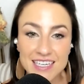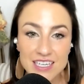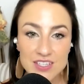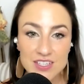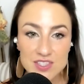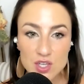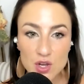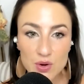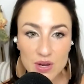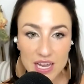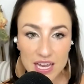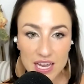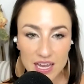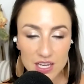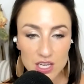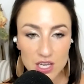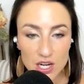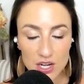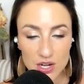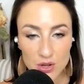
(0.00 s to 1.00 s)
So, eh,
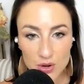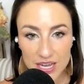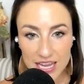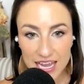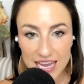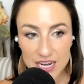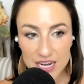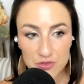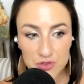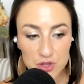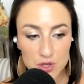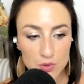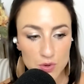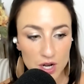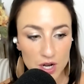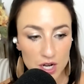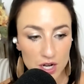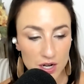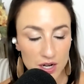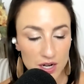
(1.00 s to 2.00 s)
you know, again, if you
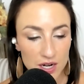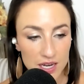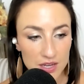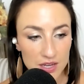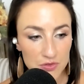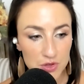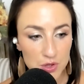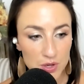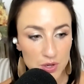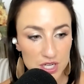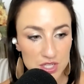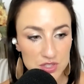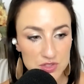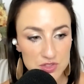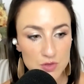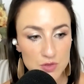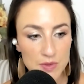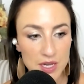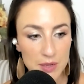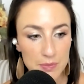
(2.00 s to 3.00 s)
are if you are
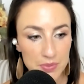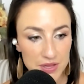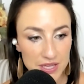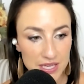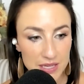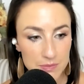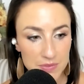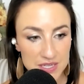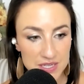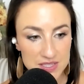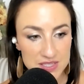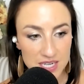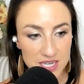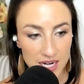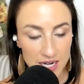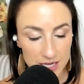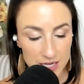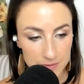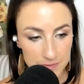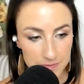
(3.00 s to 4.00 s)
consuming a plant-based
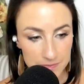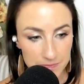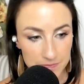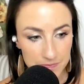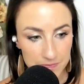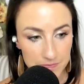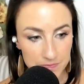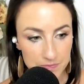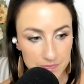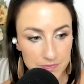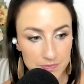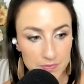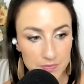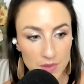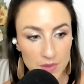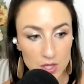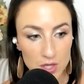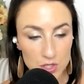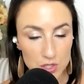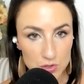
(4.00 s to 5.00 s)
diet,
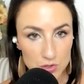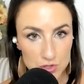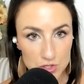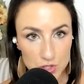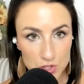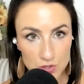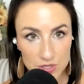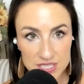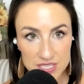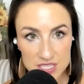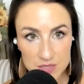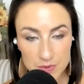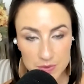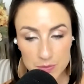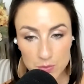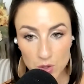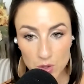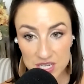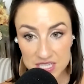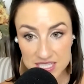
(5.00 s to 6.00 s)
you do need to be
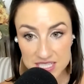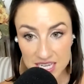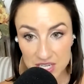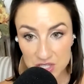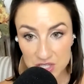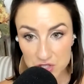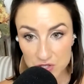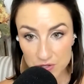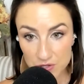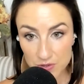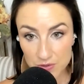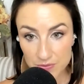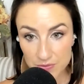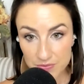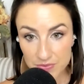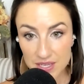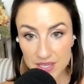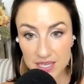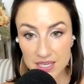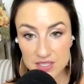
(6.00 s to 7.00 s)
more intentional.
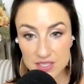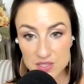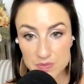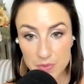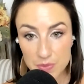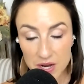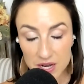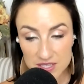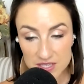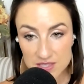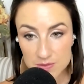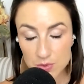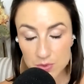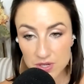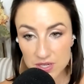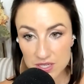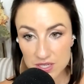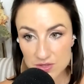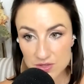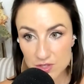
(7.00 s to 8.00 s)
It is possible
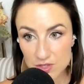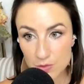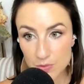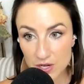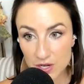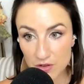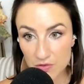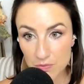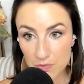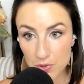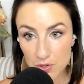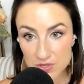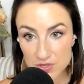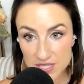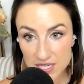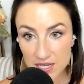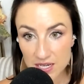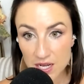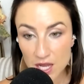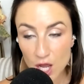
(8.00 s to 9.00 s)
to consume enough
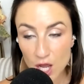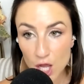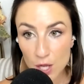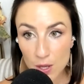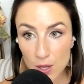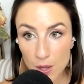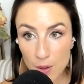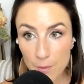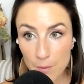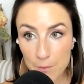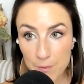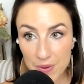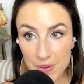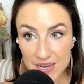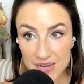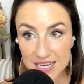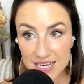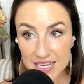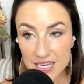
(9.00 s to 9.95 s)
protein but